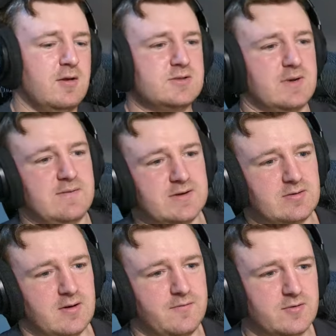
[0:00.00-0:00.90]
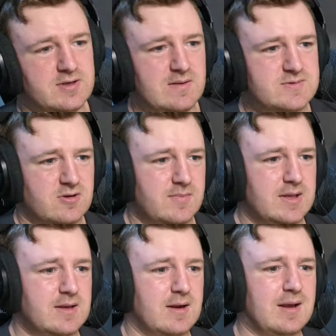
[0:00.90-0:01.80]
So we're going to have the top four teams all
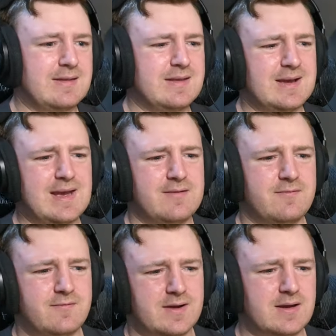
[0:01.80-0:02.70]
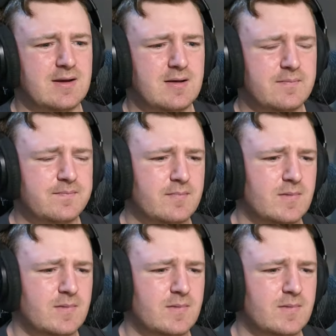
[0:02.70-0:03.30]
make it. I think I have...